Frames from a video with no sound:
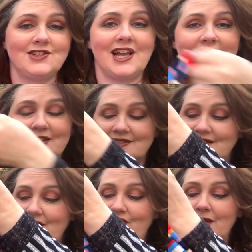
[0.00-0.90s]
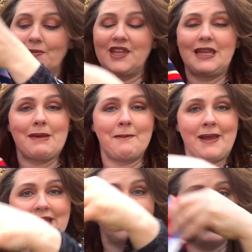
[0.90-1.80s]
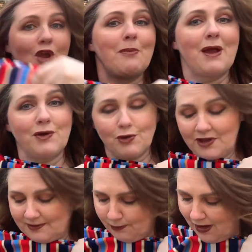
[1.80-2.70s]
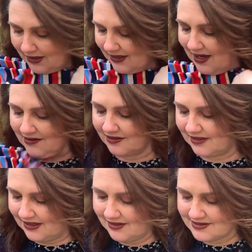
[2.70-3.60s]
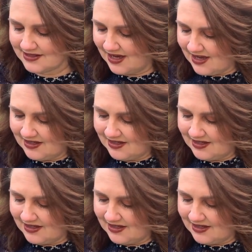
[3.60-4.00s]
jacket. It's another thing I'm thinking about making to go back with all these brightly coloured things.